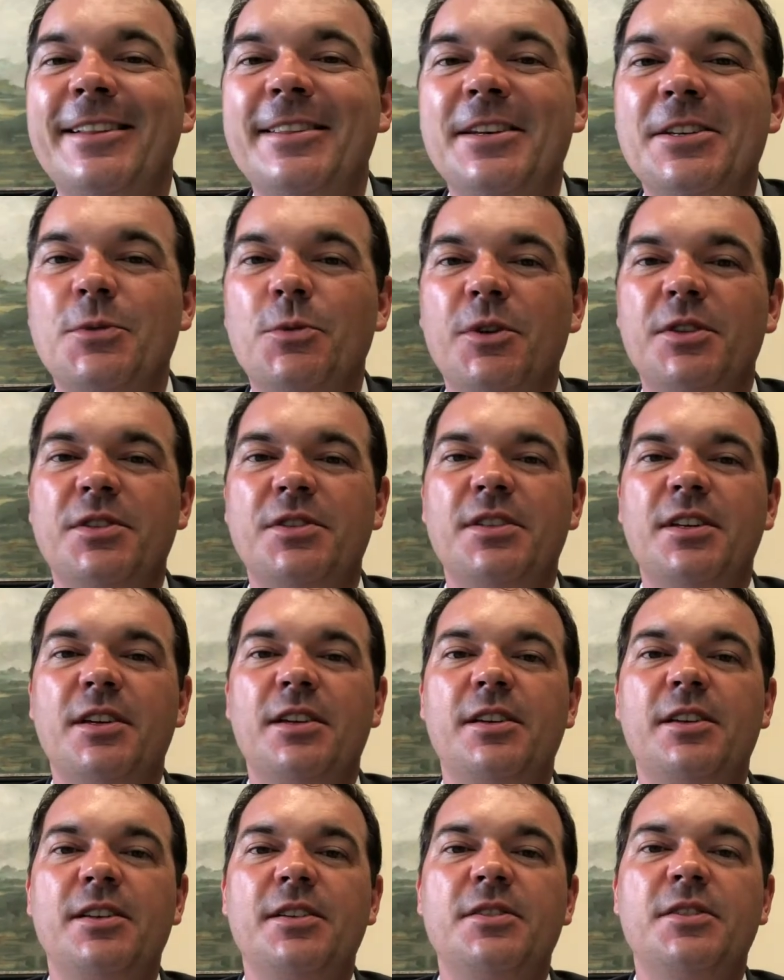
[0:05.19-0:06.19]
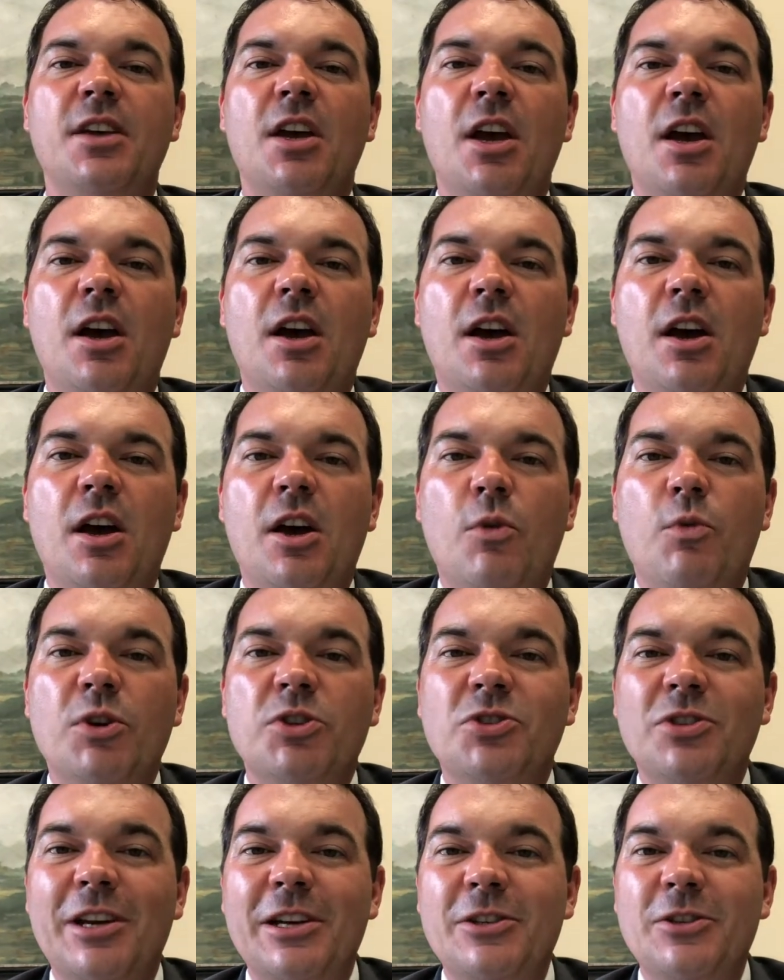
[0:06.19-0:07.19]
This one is, uh,
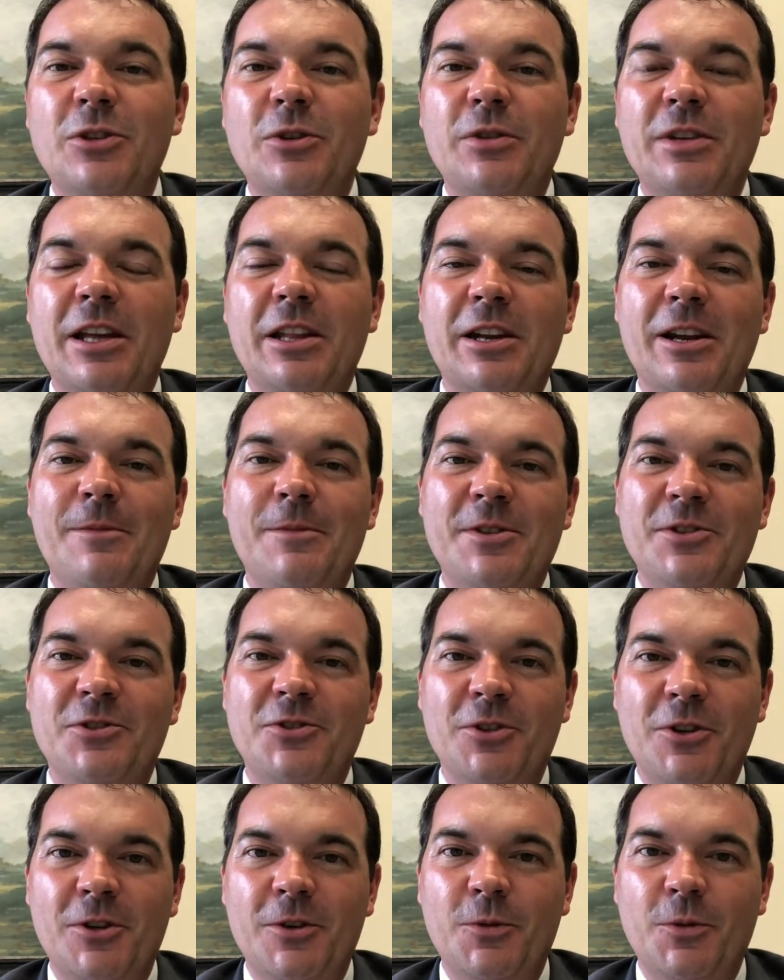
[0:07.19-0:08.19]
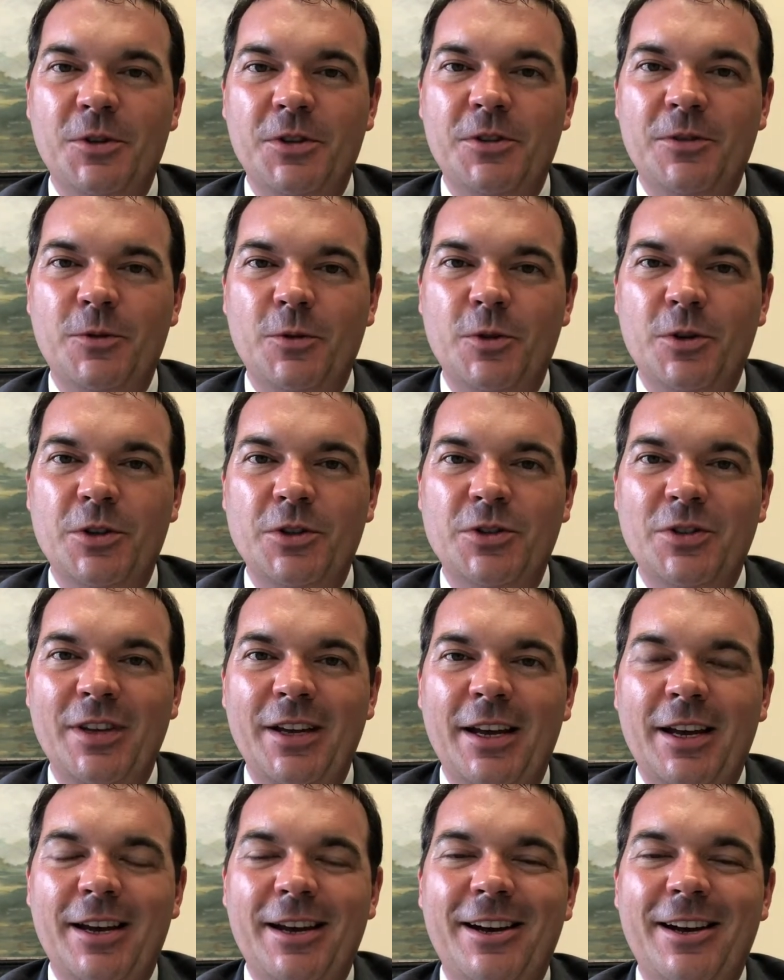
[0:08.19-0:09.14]
what should I do now that I've been served with divorce?